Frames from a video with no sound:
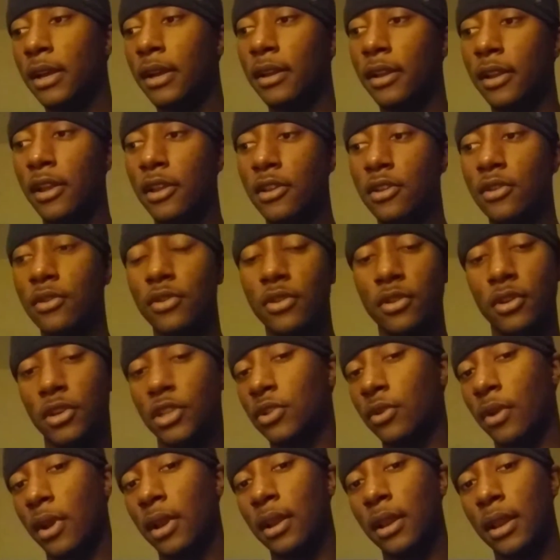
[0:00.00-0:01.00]
Then you do your
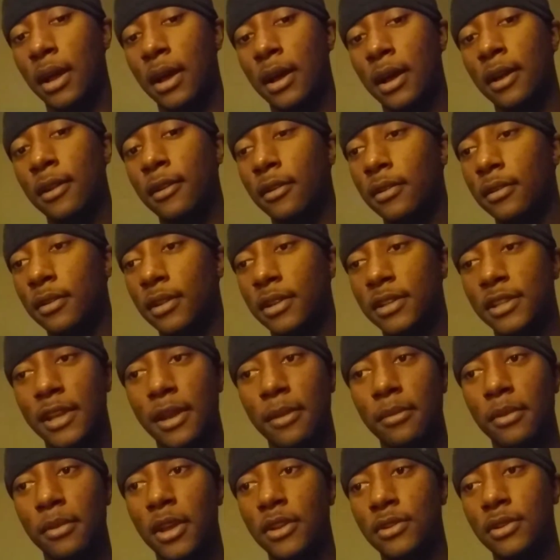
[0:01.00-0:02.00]
straight line, the
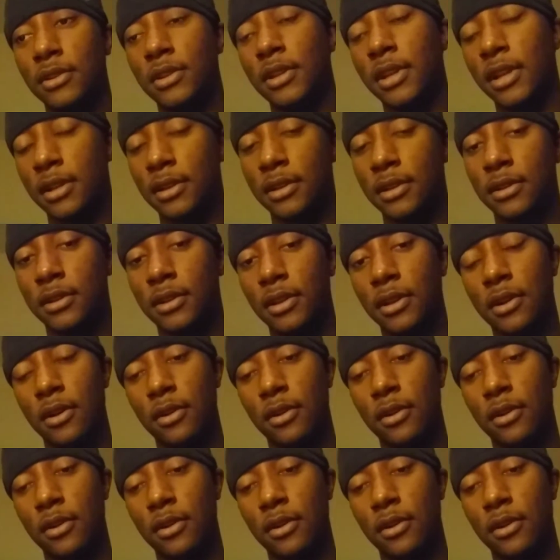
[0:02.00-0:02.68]
same things you did in,